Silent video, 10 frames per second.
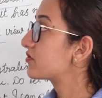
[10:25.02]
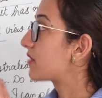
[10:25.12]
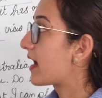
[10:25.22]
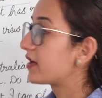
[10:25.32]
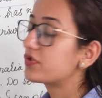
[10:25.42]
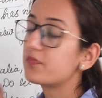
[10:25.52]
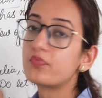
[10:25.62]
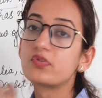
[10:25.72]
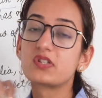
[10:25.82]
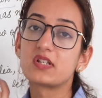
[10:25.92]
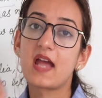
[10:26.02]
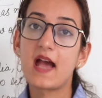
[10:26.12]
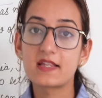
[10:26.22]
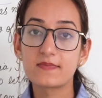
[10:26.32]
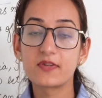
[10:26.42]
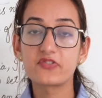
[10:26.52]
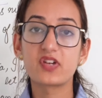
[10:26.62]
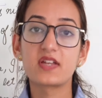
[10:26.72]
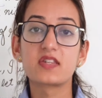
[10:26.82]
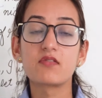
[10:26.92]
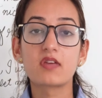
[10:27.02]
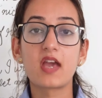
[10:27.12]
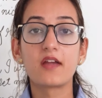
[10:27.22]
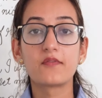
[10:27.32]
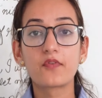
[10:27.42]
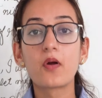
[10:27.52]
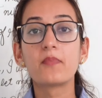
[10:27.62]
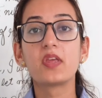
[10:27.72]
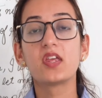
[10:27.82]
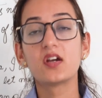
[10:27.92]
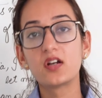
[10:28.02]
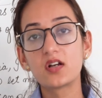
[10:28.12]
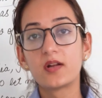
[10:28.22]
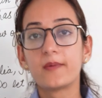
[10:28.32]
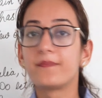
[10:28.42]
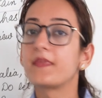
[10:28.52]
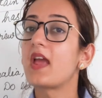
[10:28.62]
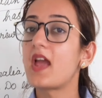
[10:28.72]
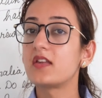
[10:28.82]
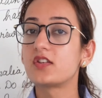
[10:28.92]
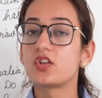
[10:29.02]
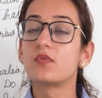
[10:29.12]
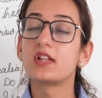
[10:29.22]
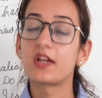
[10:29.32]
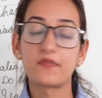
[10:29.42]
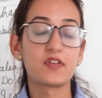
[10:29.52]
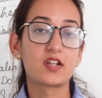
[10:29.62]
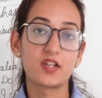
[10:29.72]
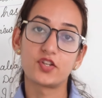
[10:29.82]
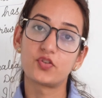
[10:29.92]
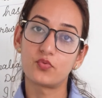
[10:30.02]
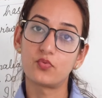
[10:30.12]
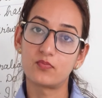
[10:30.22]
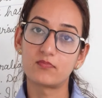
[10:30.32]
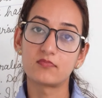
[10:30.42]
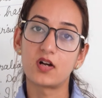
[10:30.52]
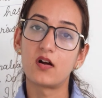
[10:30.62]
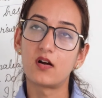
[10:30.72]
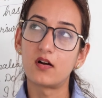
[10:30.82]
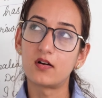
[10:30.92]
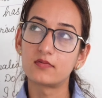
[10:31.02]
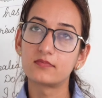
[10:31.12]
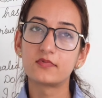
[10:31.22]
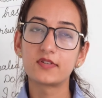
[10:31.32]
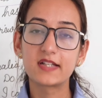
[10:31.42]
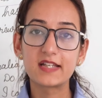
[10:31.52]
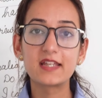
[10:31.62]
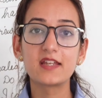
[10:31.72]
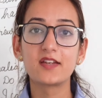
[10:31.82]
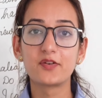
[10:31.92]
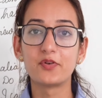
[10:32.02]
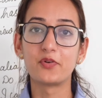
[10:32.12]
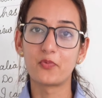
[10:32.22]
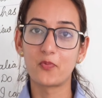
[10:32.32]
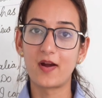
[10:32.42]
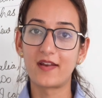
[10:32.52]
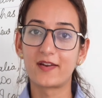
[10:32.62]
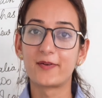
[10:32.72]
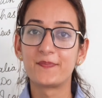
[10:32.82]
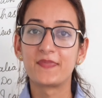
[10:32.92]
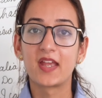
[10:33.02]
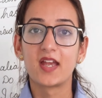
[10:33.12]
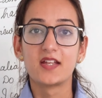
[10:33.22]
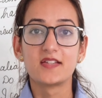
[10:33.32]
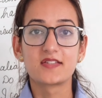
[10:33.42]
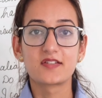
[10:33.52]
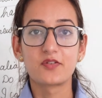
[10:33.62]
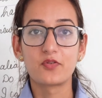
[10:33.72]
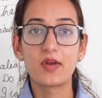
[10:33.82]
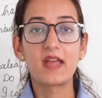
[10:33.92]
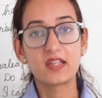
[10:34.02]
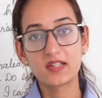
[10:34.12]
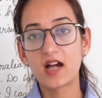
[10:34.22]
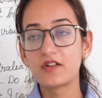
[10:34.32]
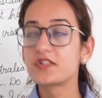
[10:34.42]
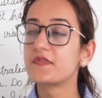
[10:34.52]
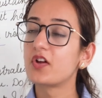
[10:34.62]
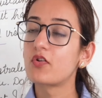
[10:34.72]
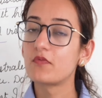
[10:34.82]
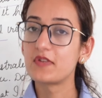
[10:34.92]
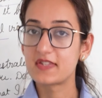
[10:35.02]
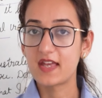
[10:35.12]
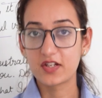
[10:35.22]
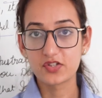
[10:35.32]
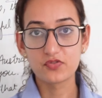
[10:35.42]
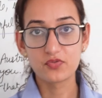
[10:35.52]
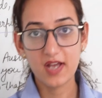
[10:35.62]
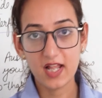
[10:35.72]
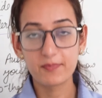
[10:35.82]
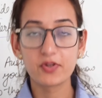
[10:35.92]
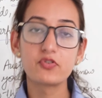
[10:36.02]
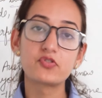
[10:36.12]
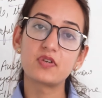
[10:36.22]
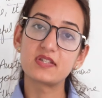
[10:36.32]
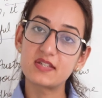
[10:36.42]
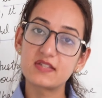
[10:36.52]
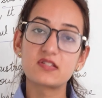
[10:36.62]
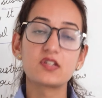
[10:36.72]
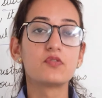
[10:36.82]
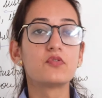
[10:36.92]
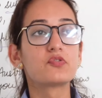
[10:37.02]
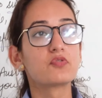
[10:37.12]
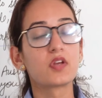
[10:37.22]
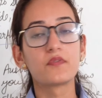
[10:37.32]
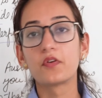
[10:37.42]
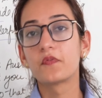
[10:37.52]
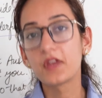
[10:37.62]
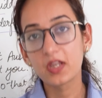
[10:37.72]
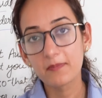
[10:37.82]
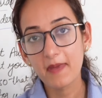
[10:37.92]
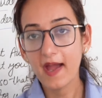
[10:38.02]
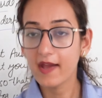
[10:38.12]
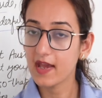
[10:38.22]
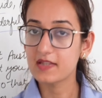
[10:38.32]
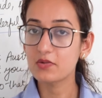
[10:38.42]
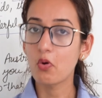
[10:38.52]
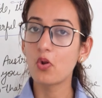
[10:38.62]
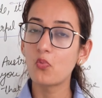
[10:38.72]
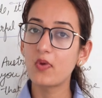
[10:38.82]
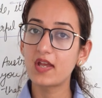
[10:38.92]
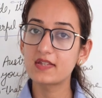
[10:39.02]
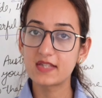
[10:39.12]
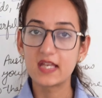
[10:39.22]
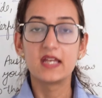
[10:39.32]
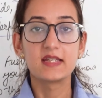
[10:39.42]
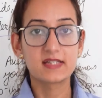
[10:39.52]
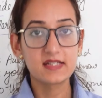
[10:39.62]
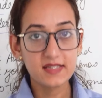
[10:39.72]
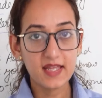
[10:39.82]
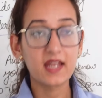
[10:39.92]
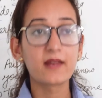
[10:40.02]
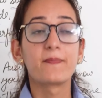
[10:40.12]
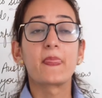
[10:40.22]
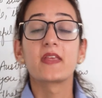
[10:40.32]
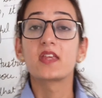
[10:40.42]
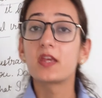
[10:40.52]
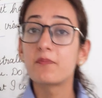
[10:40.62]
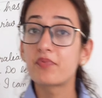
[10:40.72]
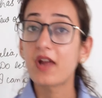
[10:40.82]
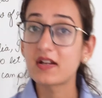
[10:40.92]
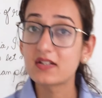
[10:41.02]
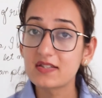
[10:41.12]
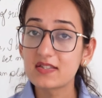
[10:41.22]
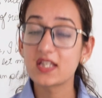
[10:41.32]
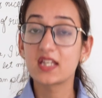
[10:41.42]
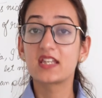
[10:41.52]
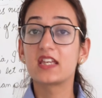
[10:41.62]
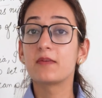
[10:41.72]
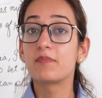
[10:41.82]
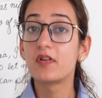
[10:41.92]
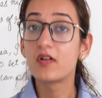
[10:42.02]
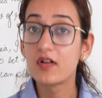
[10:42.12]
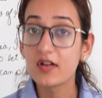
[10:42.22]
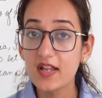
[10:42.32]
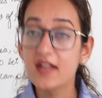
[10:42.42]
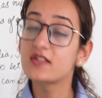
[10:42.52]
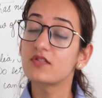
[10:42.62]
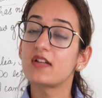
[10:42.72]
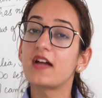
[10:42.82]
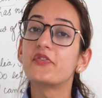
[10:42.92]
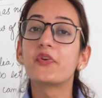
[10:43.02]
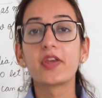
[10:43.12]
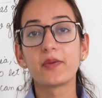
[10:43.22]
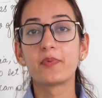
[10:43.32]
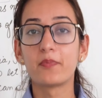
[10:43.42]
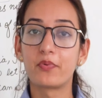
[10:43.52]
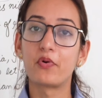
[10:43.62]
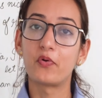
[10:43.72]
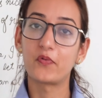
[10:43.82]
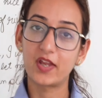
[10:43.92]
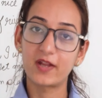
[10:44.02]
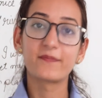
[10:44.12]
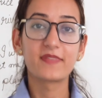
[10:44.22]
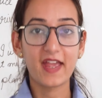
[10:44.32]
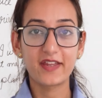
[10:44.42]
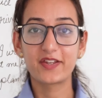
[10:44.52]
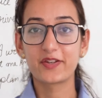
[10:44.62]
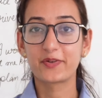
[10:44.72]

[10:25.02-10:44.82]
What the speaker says: Try to put in as much as you can from here, and you will definitely do a really good one. So any doubts, we are always there to help you, to assist you, to give you feedback as always. Till then, keep practicing, keep learning so that you keep improving. Thank